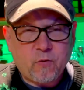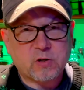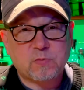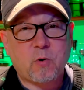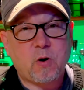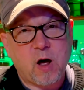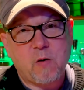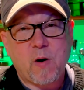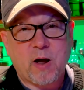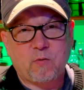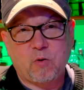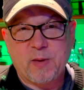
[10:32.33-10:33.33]
course, more hot
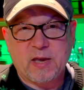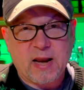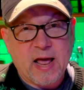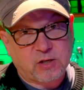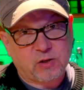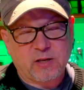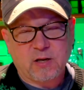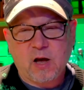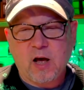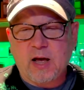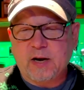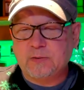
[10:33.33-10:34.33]
water will make it actually
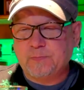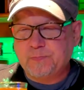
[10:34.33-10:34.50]
hot.